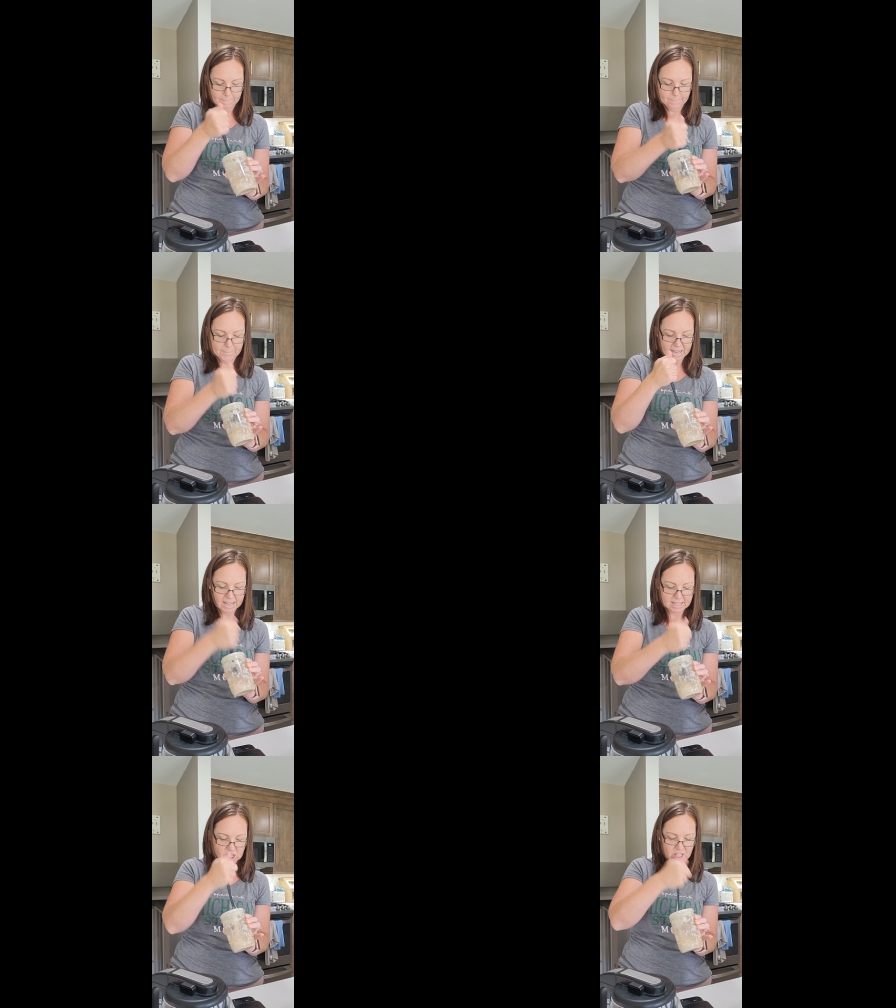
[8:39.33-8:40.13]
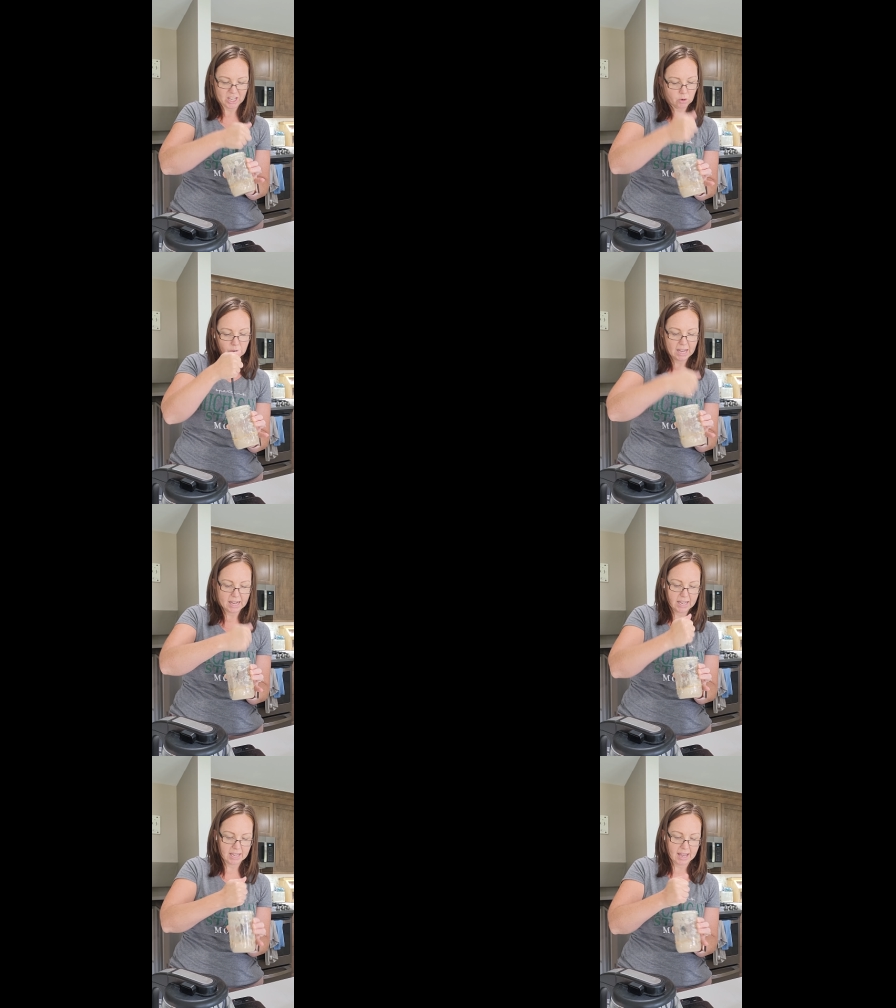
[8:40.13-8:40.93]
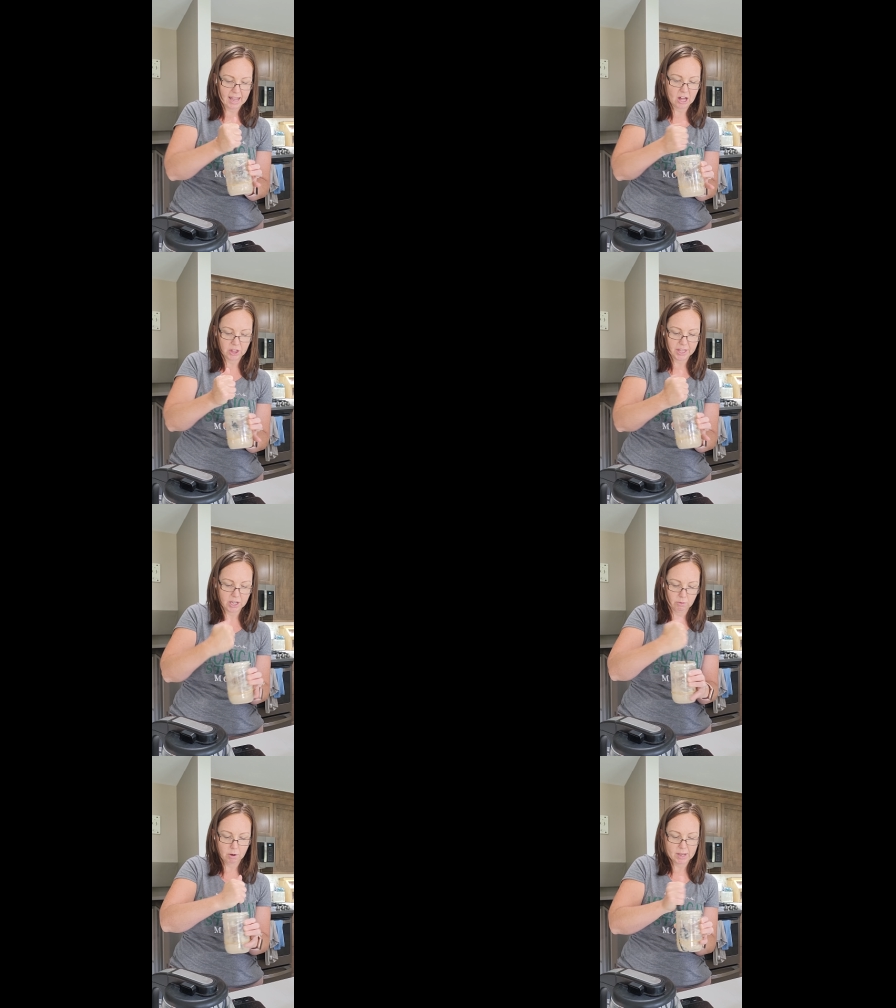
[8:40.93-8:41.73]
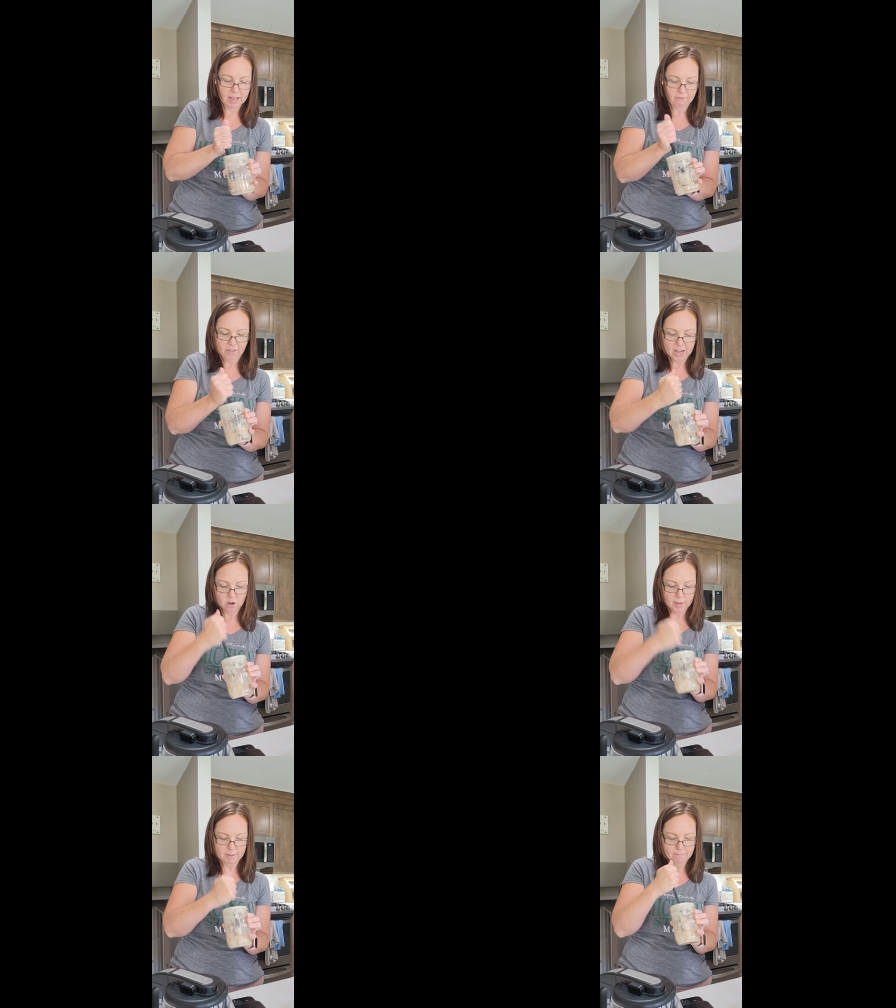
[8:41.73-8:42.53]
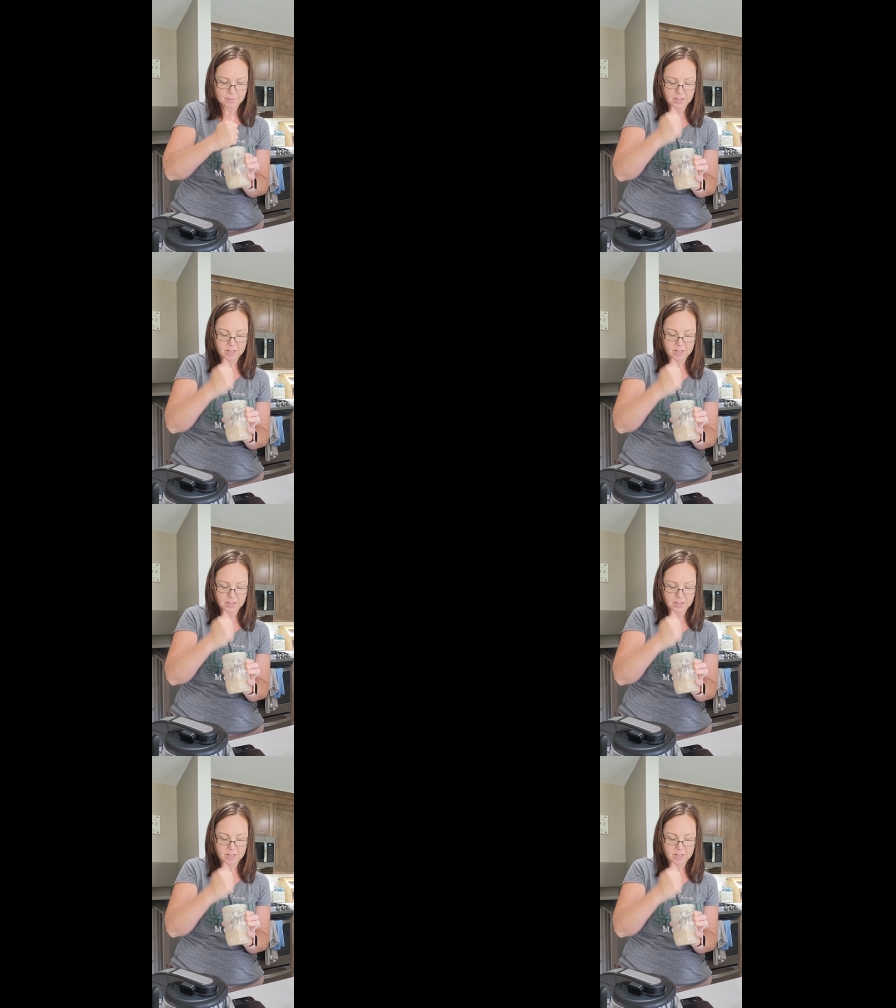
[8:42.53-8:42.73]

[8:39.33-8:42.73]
because it's like creating a healthy growing environment.